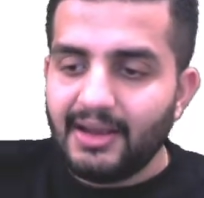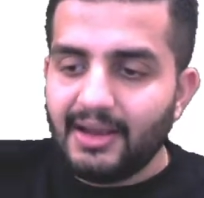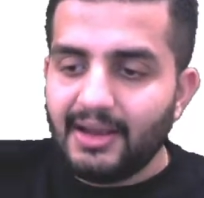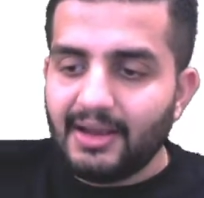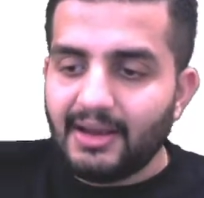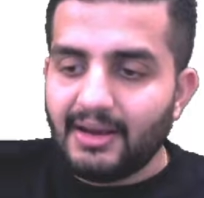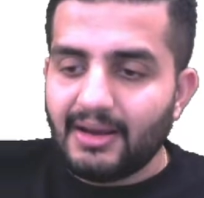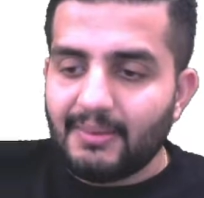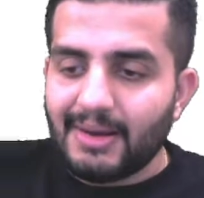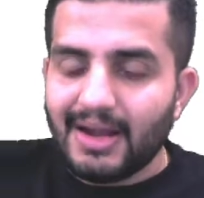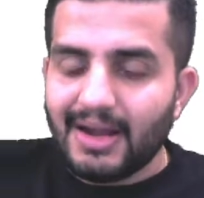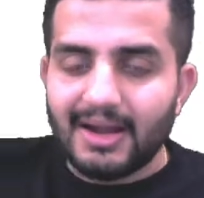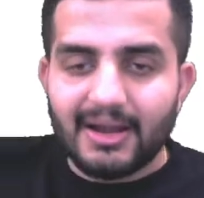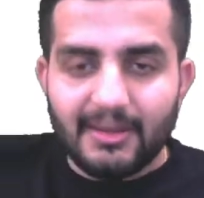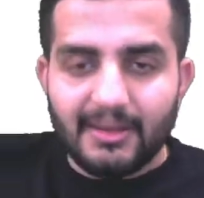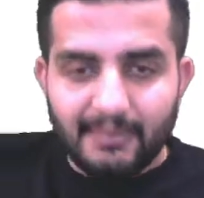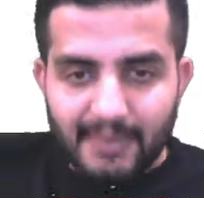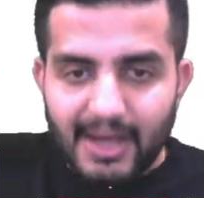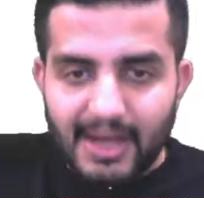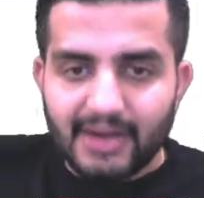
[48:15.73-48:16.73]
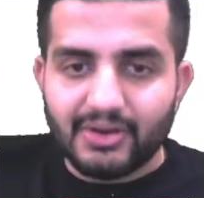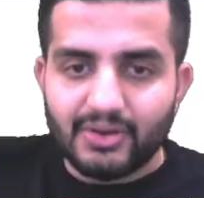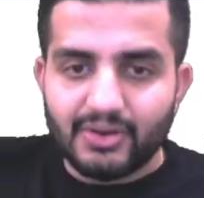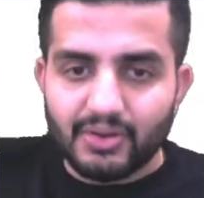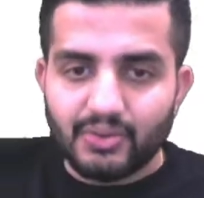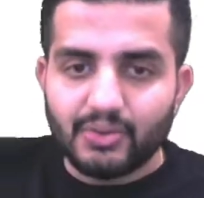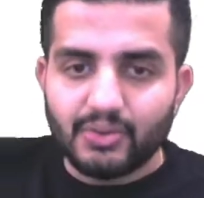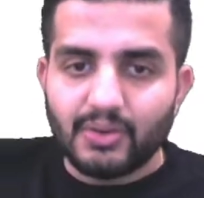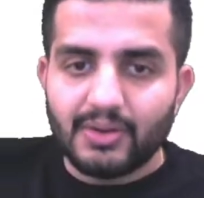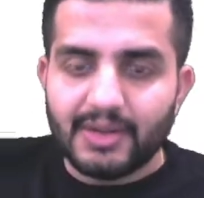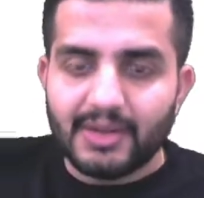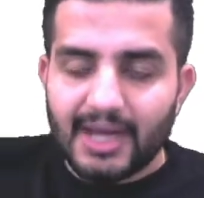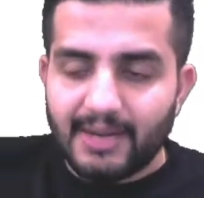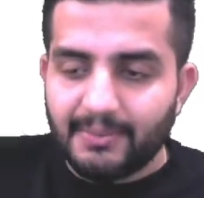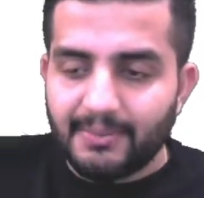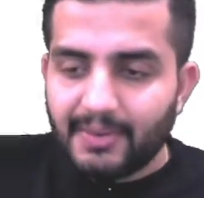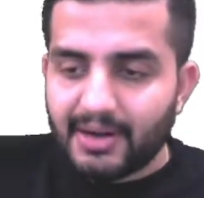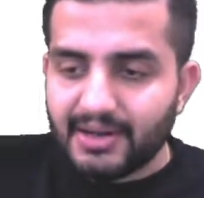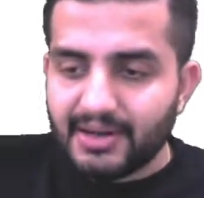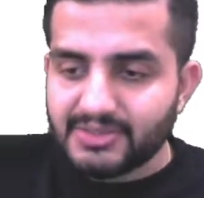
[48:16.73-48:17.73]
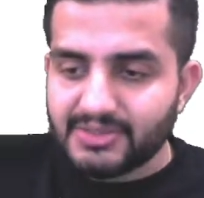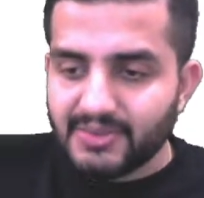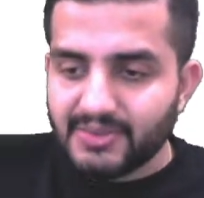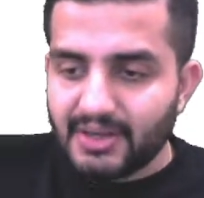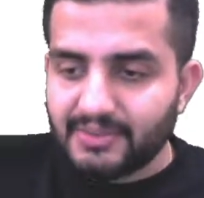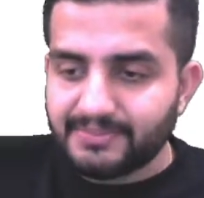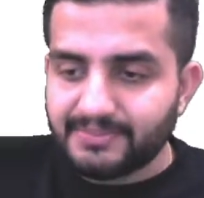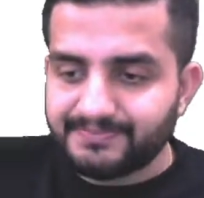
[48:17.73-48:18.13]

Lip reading: but I'll come back to you on that part as well.